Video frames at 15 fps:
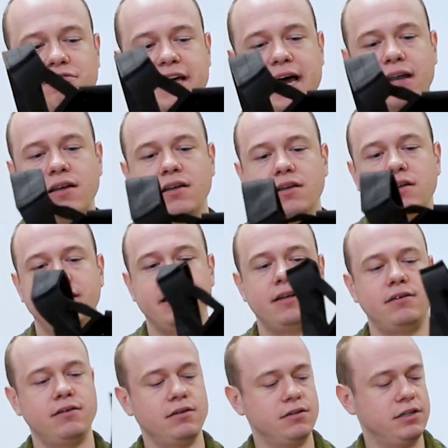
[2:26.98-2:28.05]
of that,
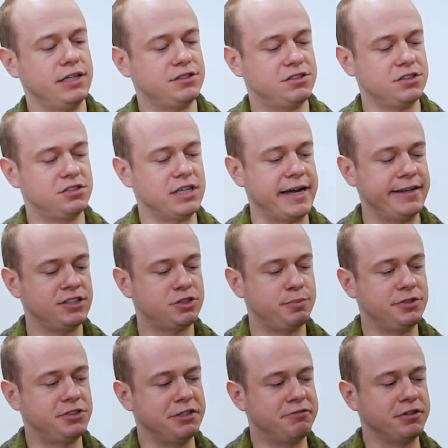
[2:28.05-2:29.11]
it is designed
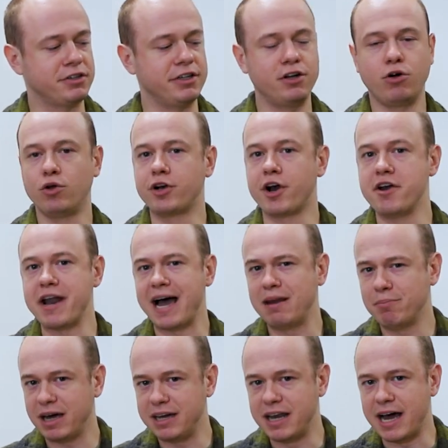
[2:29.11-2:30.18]
specifically to hold our
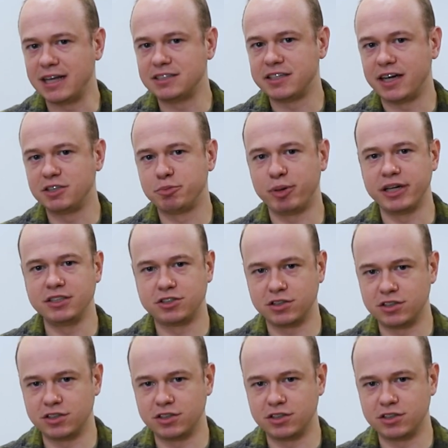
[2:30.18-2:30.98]
9x9 size plates,